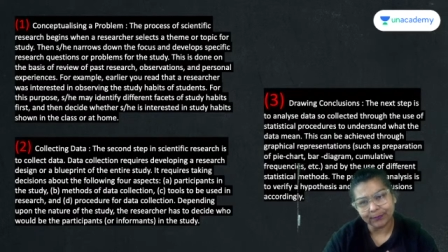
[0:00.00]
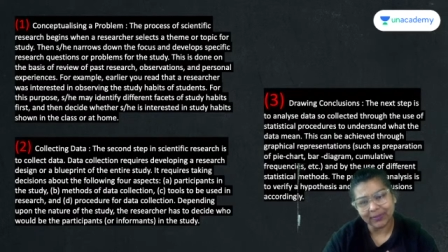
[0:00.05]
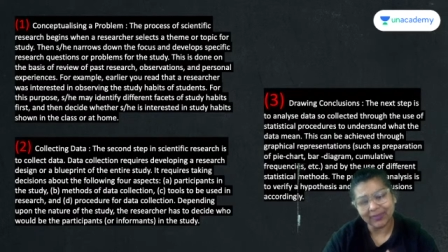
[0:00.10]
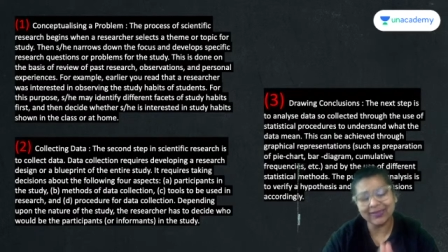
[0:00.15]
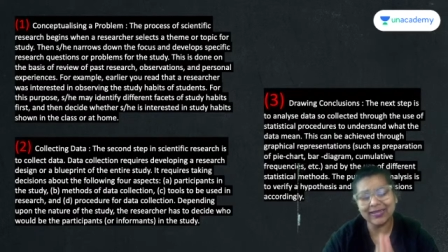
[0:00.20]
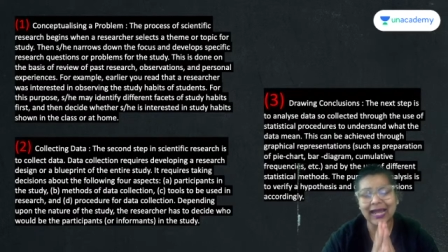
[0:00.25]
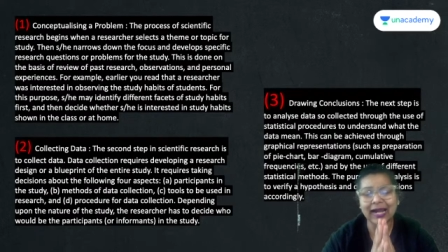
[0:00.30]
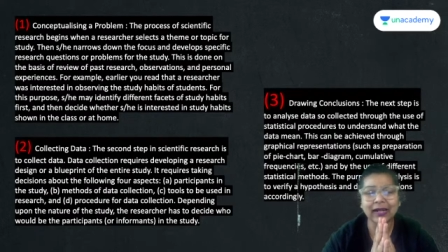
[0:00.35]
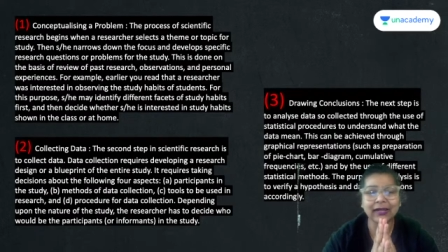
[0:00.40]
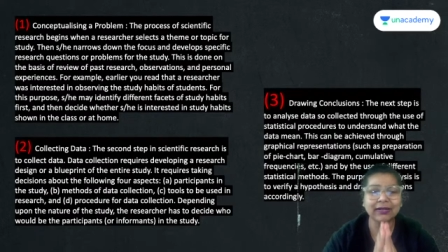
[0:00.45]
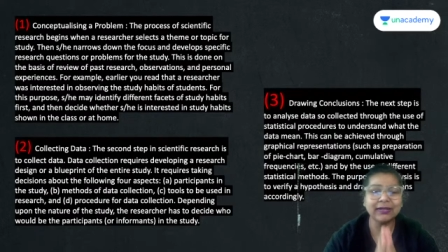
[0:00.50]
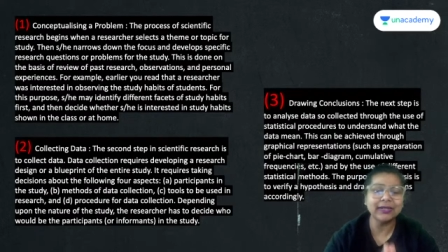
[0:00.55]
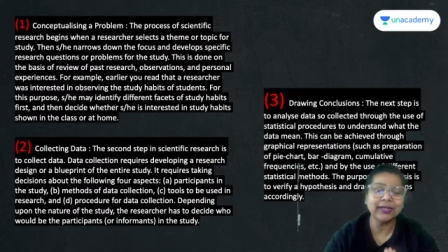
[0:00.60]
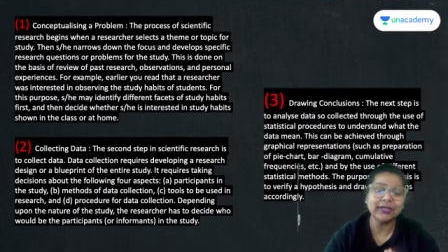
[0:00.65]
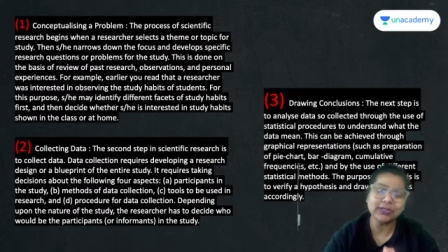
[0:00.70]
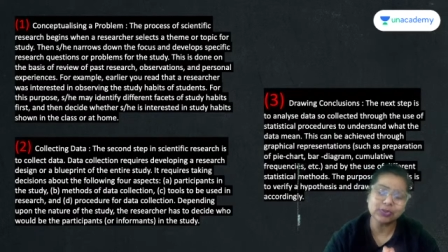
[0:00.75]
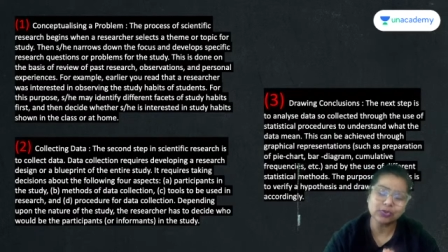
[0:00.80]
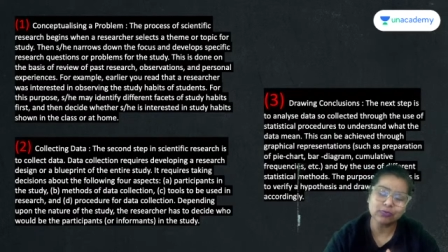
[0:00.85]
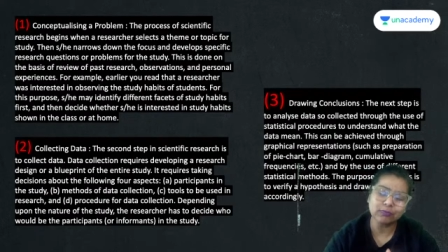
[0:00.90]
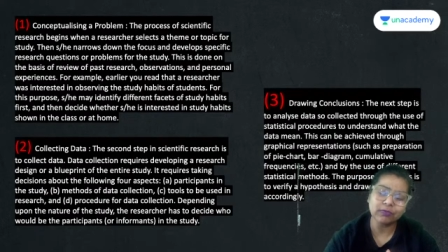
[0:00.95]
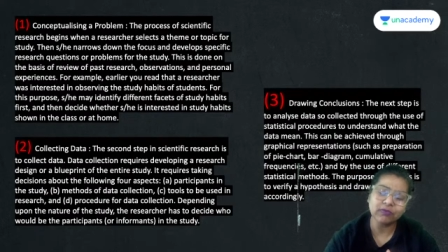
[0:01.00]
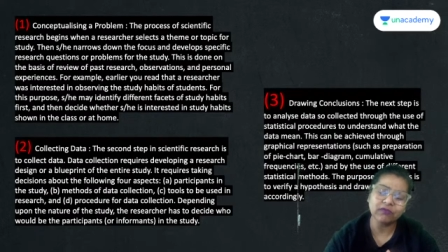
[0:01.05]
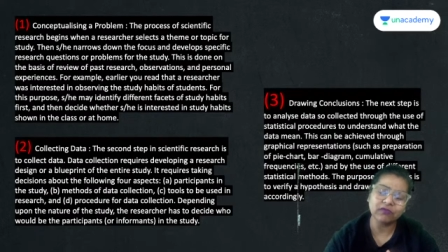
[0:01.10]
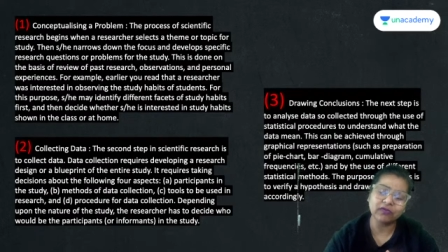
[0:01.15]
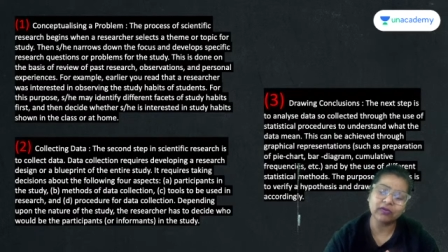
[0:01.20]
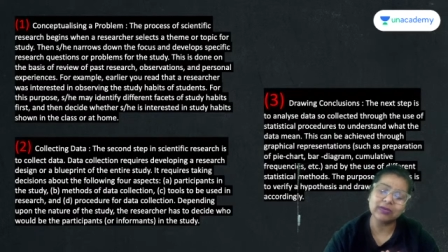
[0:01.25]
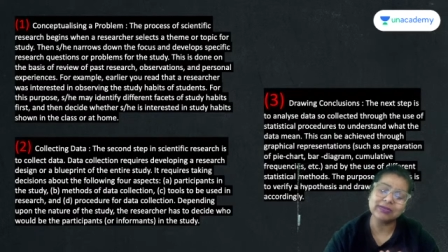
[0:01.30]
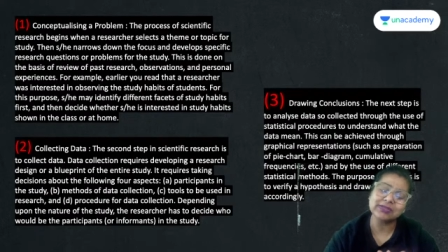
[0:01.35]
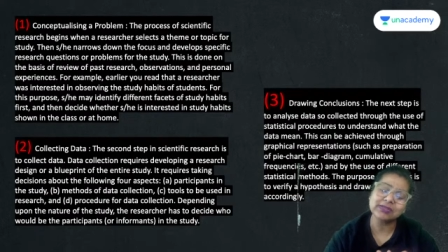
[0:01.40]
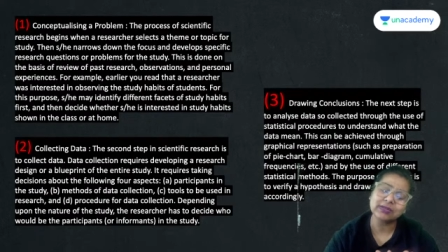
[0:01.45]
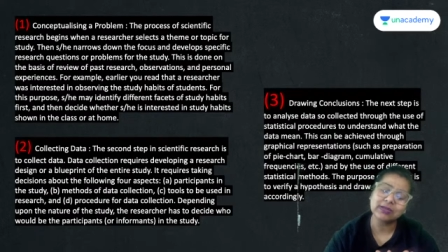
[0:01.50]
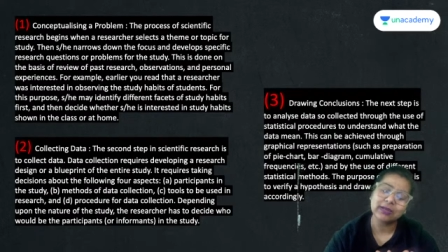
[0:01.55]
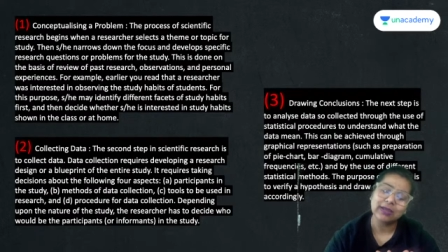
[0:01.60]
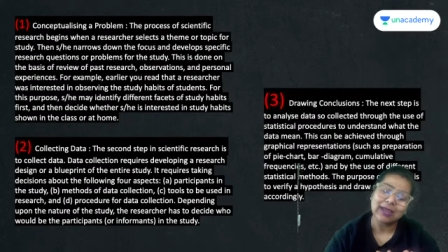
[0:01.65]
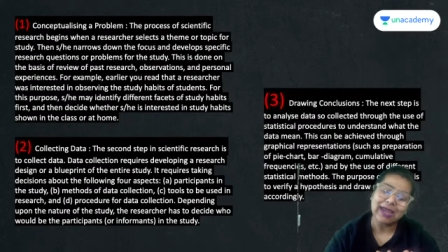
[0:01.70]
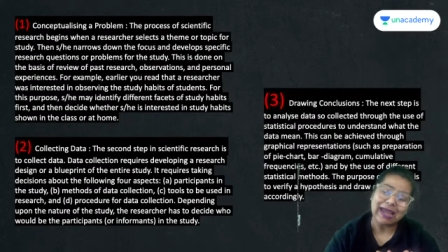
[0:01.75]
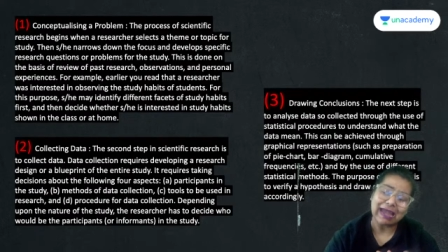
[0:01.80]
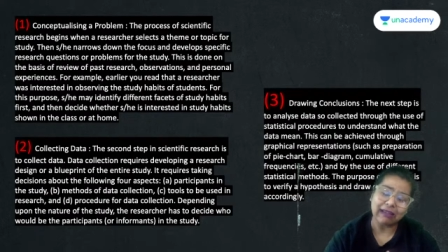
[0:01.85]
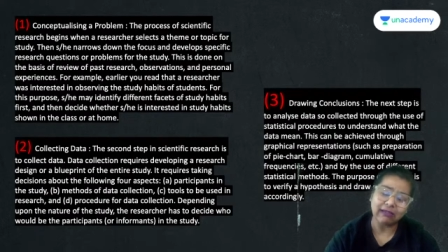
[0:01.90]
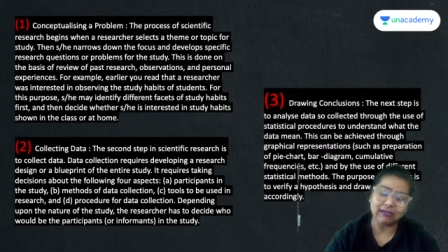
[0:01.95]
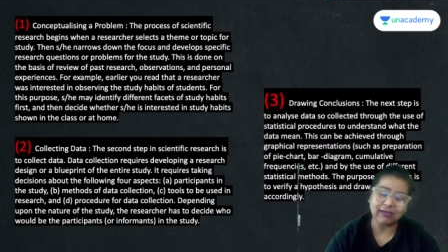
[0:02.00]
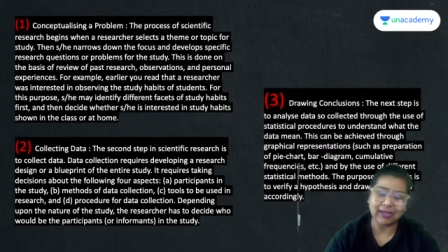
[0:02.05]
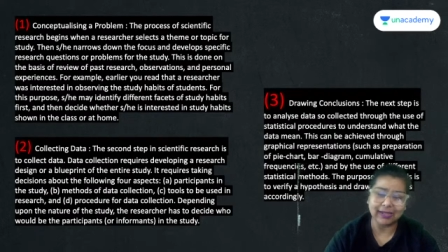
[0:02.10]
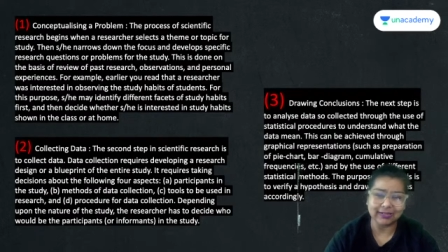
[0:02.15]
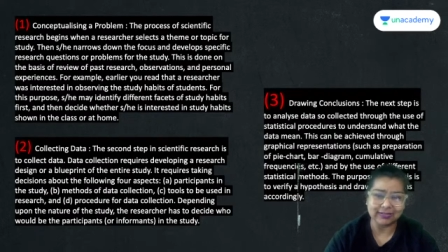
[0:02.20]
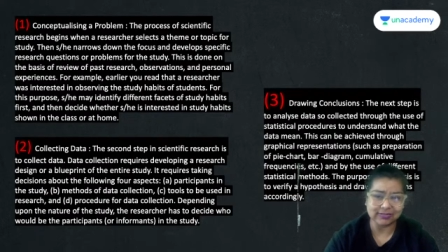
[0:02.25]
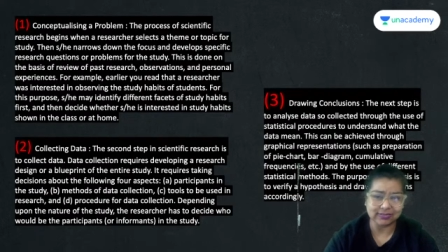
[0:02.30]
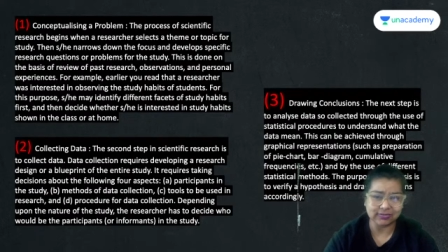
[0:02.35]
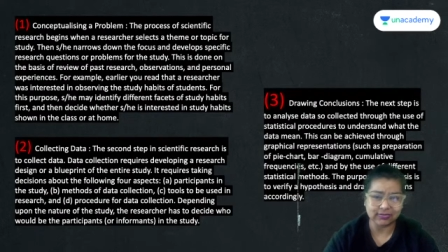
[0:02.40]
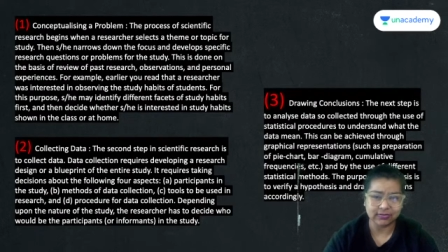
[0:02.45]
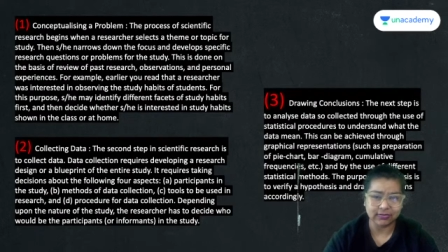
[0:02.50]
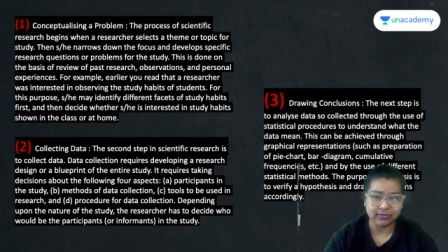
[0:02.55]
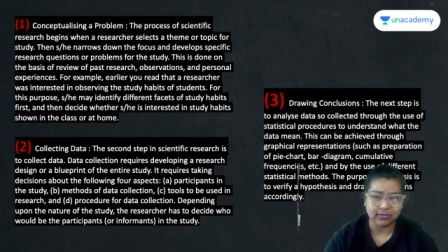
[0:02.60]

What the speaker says: that needs to be first analyzed.